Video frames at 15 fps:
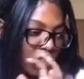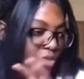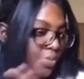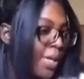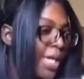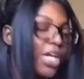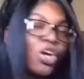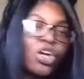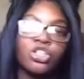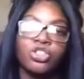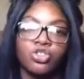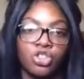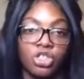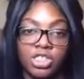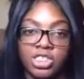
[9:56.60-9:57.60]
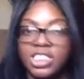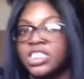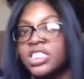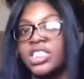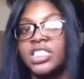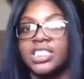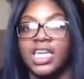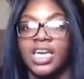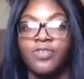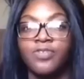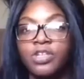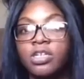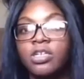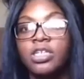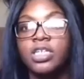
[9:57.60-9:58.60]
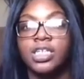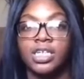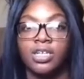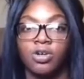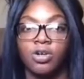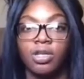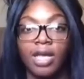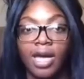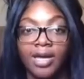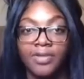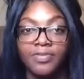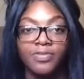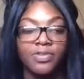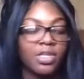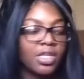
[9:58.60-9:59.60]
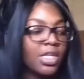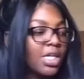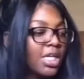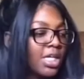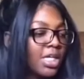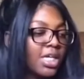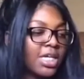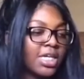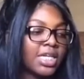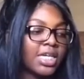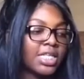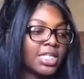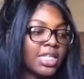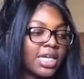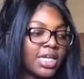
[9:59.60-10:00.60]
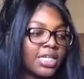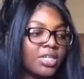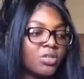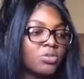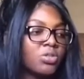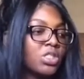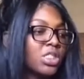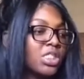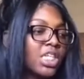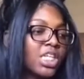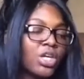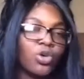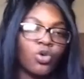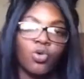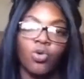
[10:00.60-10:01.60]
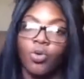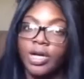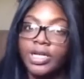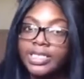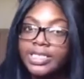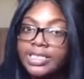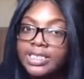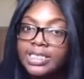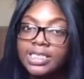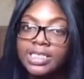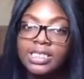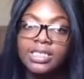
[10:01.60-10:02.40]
making her do drugs that she hasn't ever done in her life. And like it was just getting crazy.